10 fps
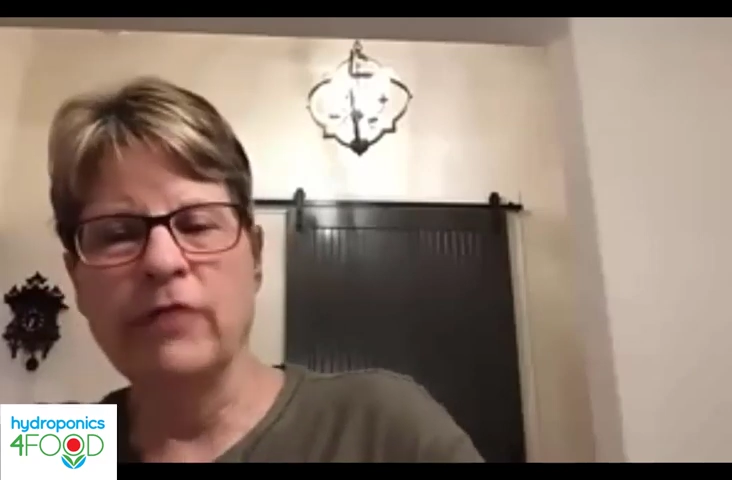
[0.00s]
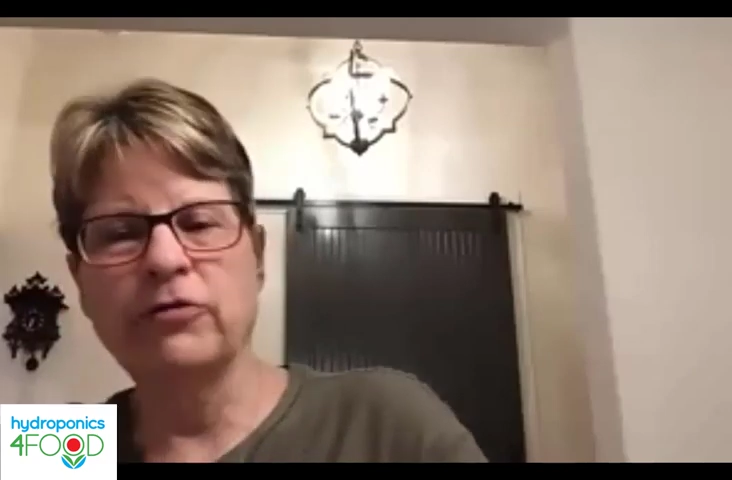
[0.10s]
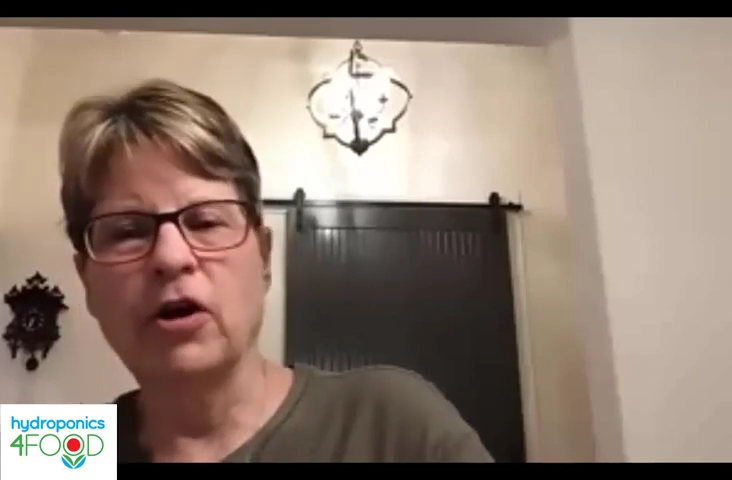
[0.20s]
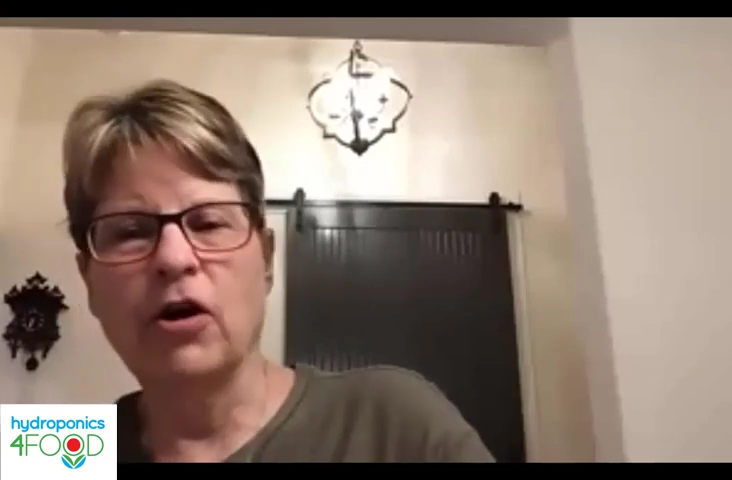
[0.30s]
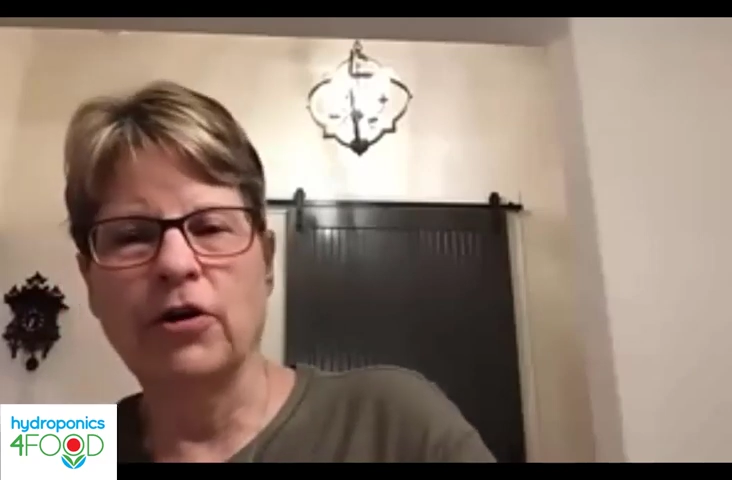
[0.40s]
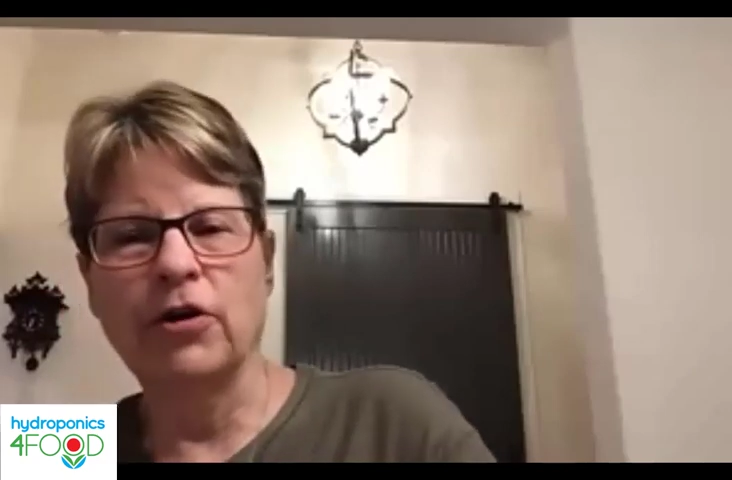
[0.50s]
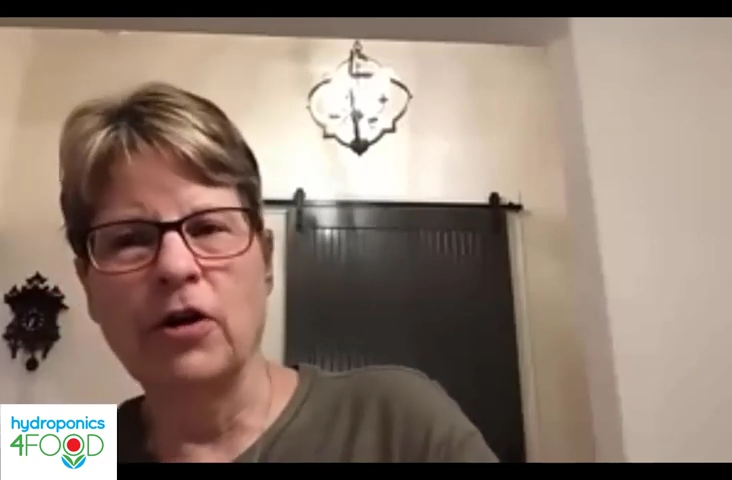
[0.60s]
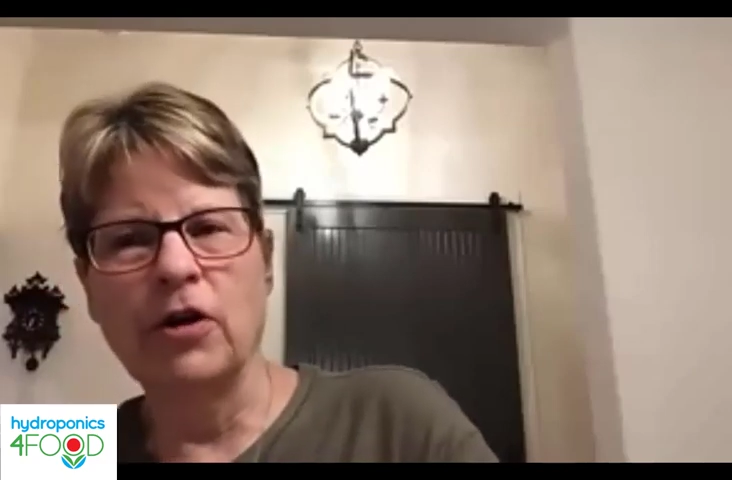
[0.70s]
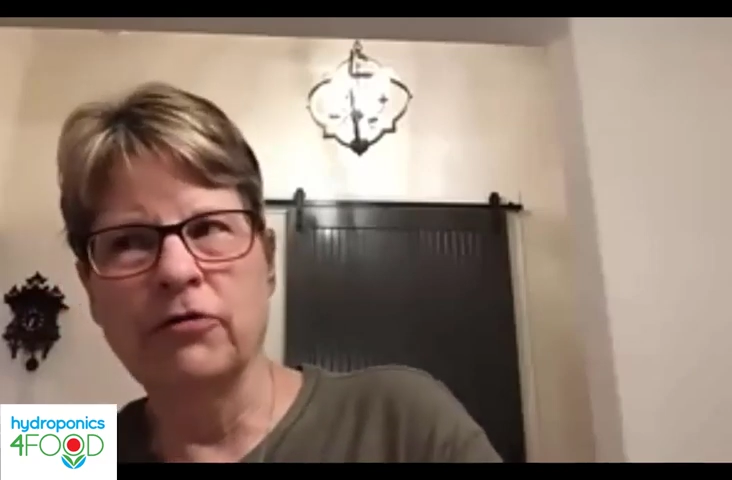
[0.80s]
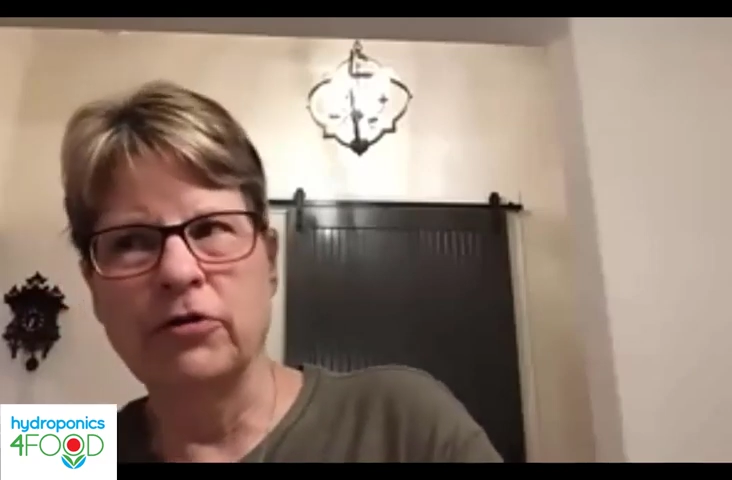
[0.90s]
have to harden
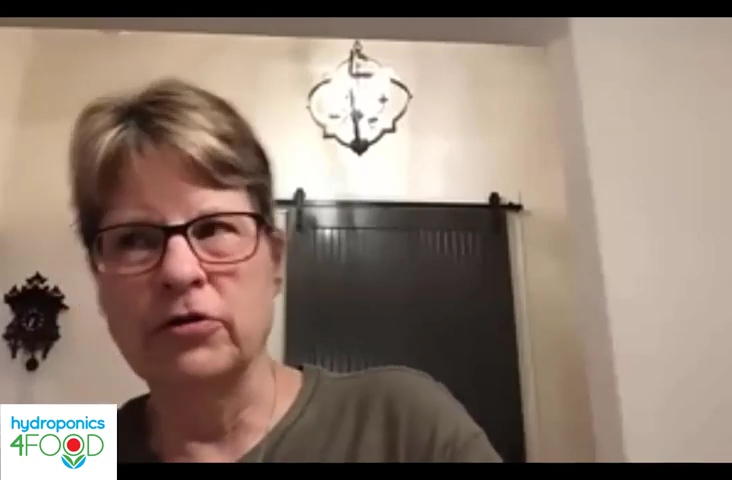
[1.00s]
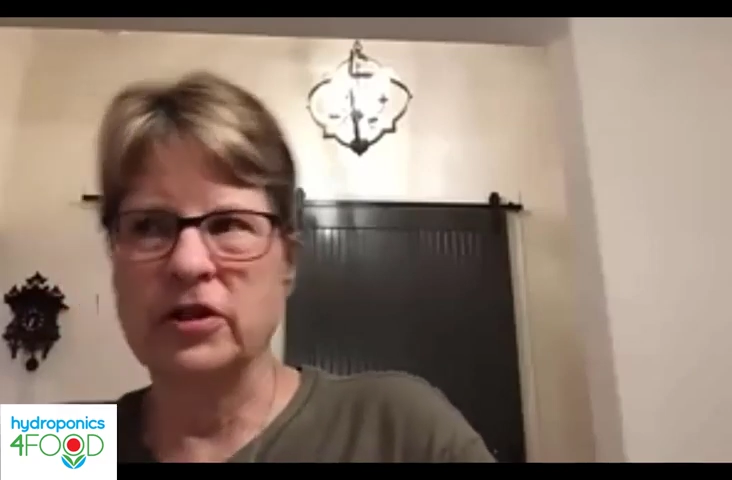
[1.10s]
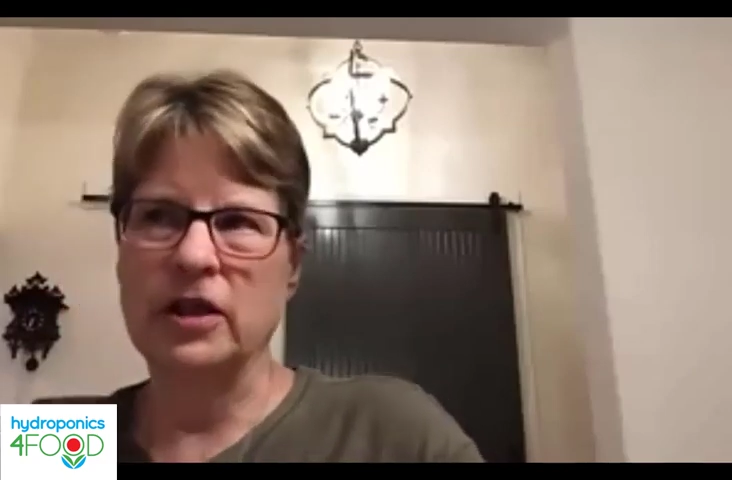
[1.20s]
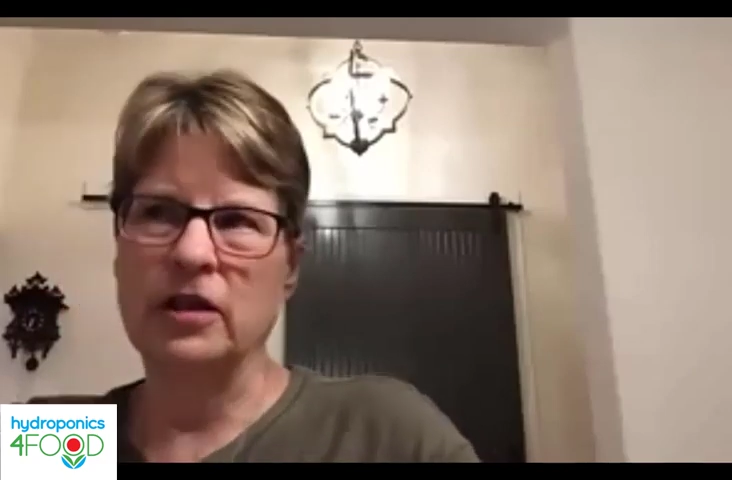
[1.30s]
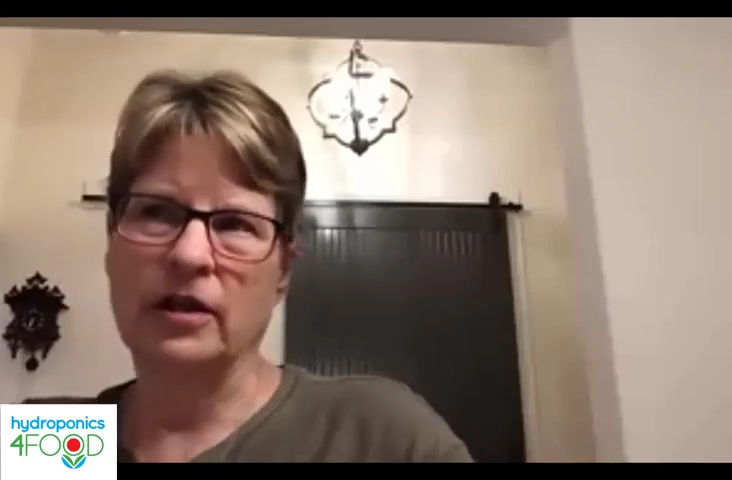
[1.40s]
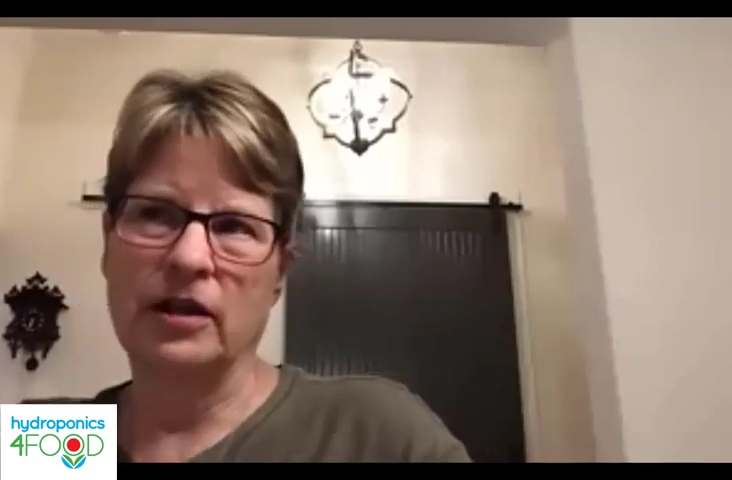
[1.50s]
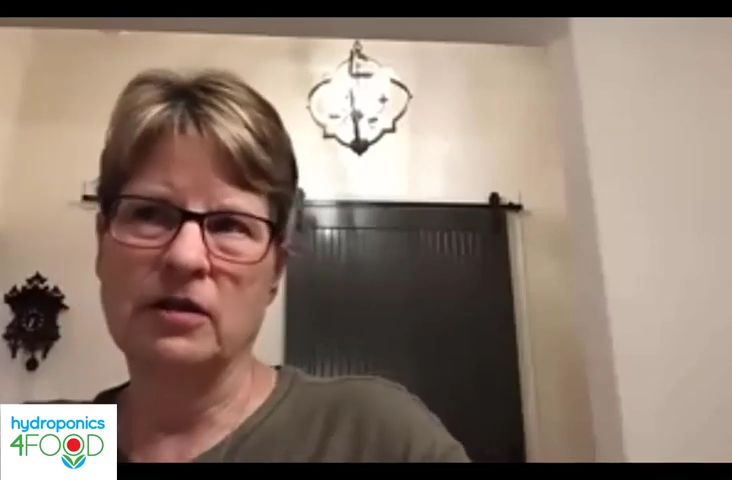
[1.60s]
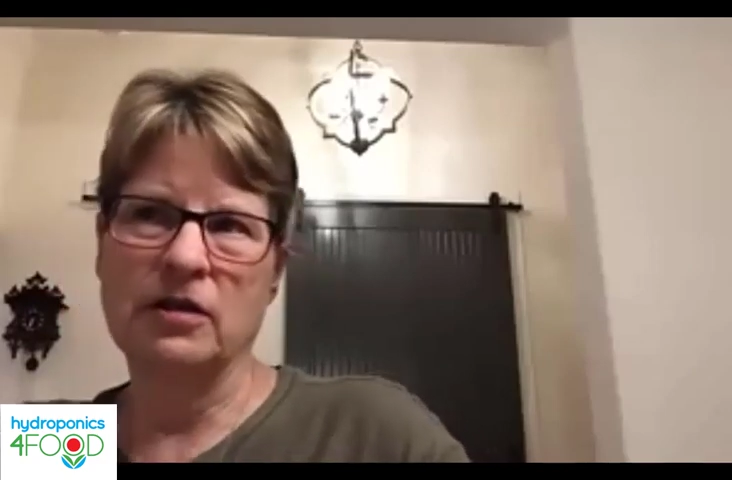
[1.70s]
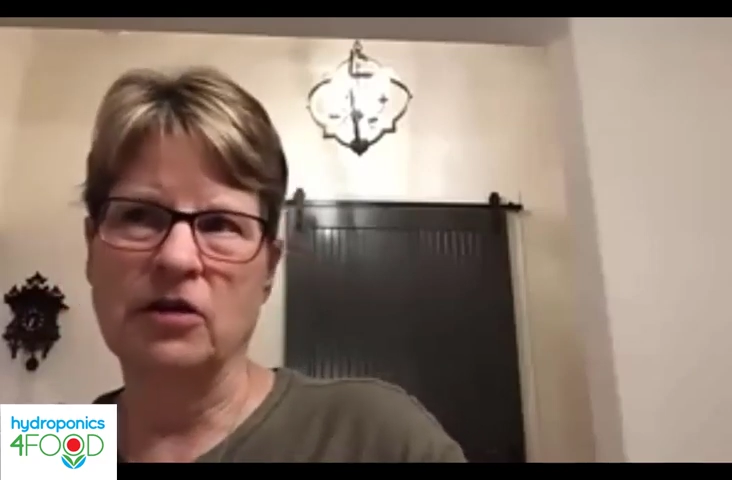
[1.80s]
off your seedlings,